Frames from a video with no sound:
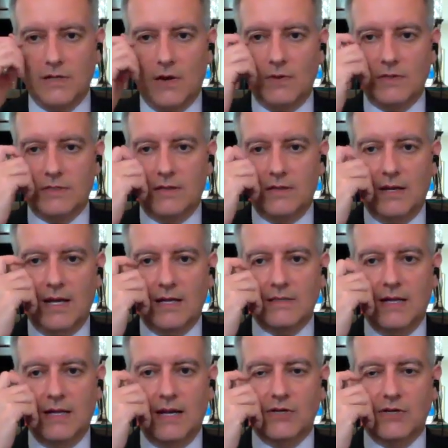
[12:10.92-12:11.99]
to go into the
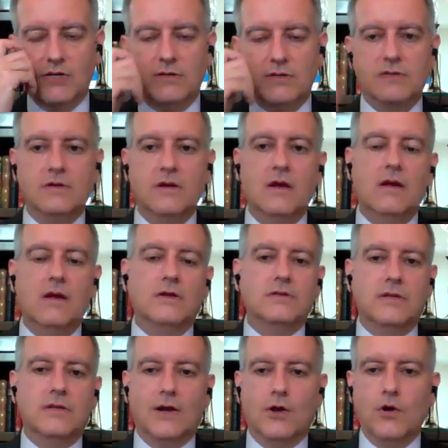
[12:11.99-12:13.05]
next elections.
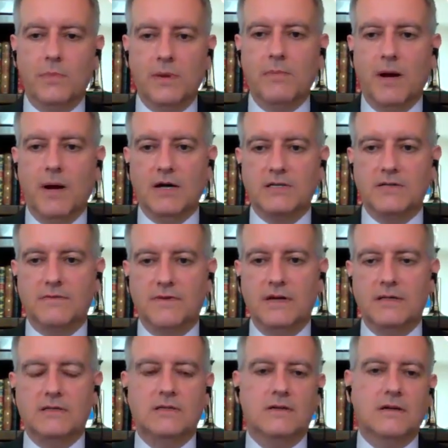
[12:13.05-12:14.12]
So that could be part of
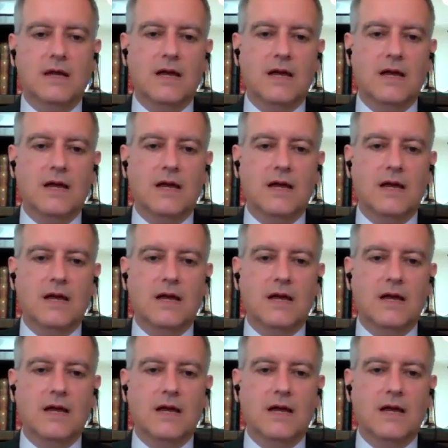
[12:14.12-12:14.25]
it.